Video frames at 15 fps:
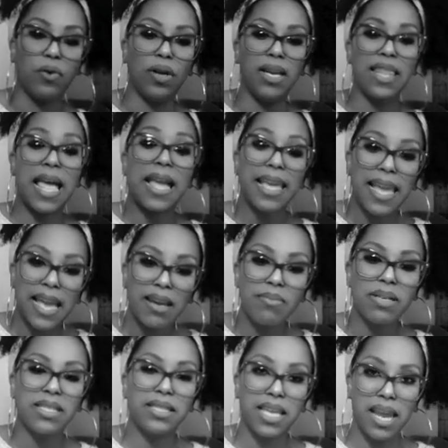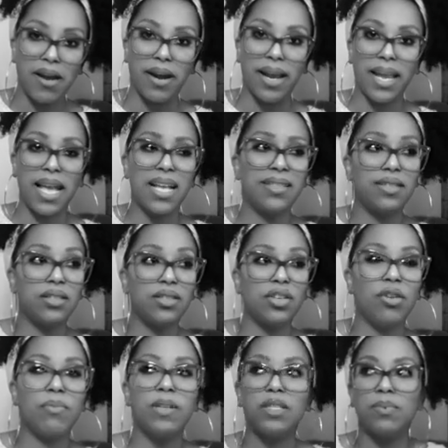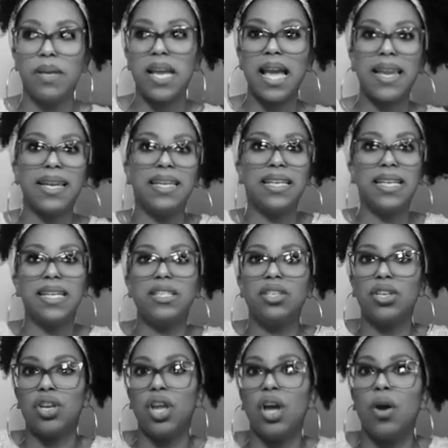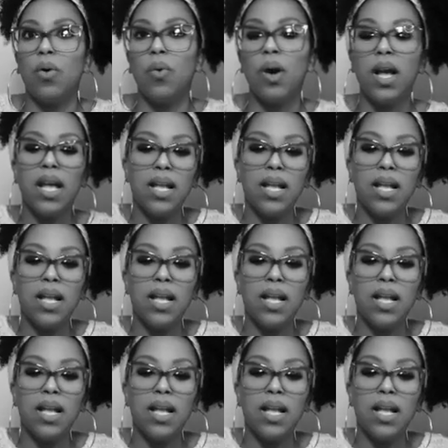And that can be scary. As humans, we kind of need to know